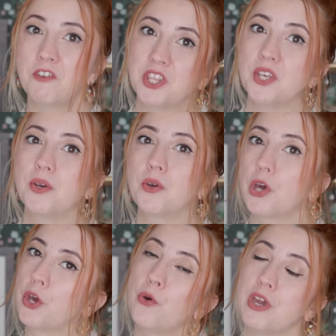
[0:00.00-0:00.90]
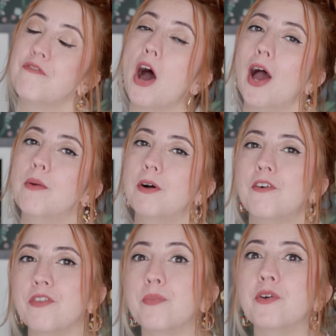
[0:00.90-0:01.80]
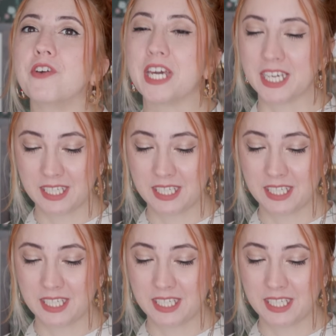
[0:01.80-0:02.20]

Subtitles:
fit the kooky vibe of the movie.